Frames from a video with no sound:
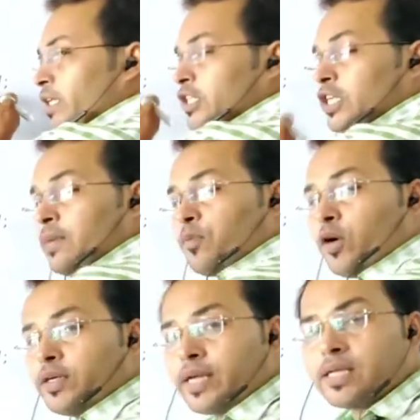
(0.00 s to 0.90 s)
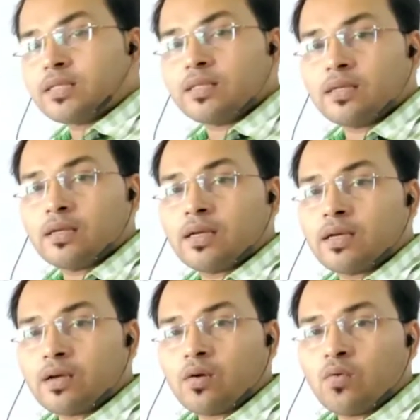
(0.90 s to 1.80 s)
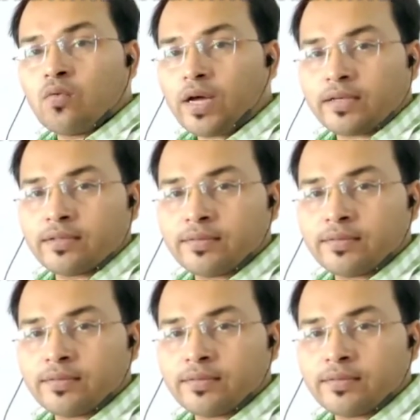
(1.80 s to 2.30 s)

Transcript: initial point is 1.